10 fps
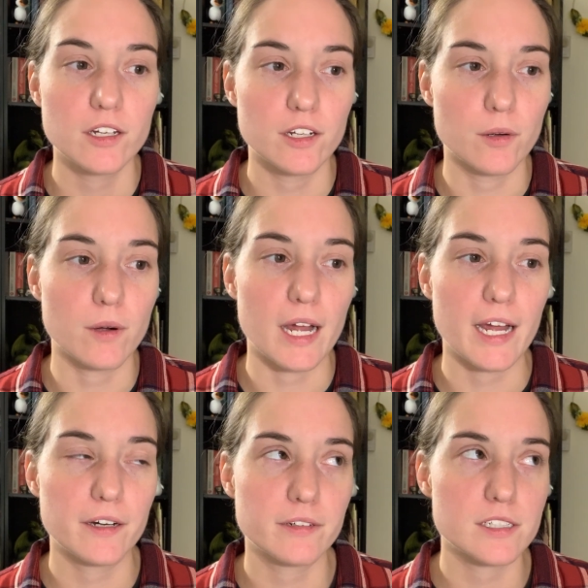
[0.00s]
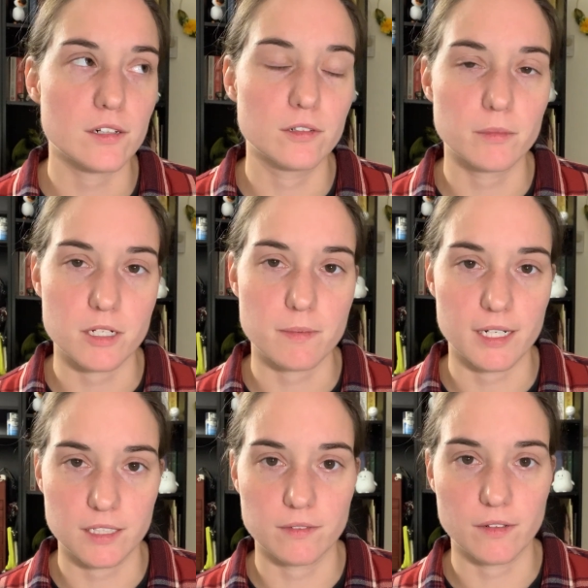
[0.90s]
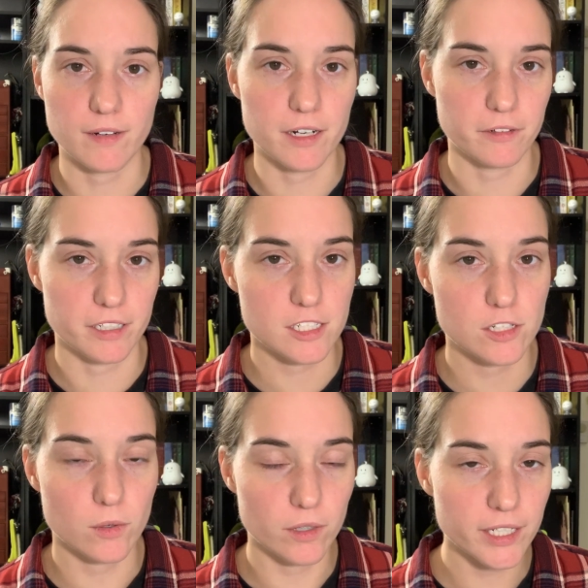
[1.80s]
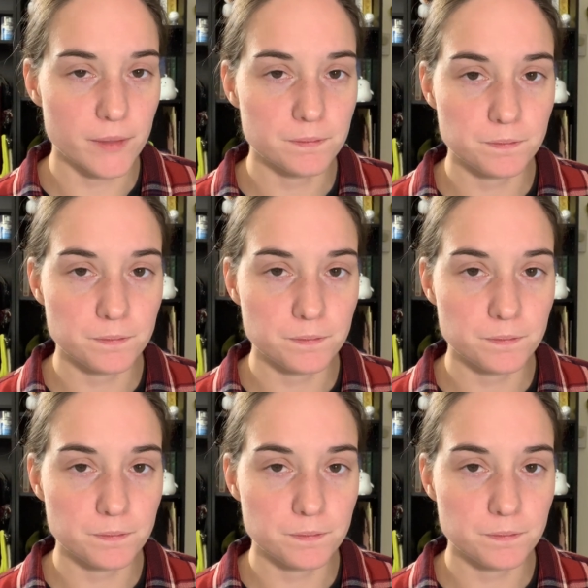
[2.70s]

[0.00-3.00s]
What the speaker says: you know, Henry's own perspective of Henry's story.